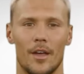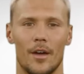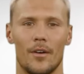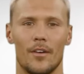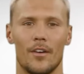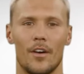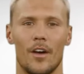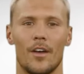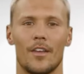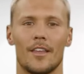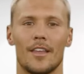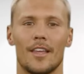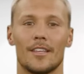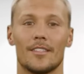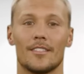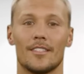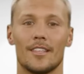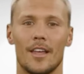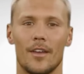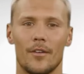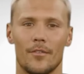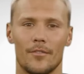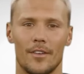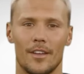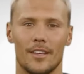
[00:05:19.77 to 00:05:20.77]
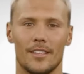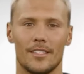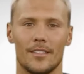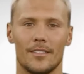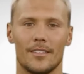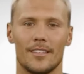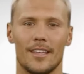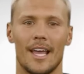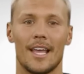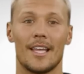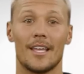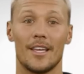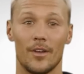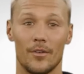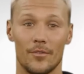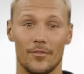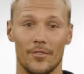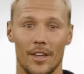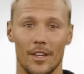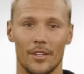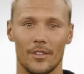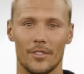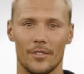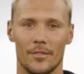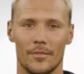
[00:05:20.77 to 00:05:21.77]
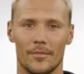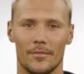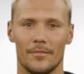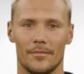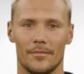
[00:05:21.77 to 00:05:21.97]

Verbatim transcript: heart and tail fins of danio fish.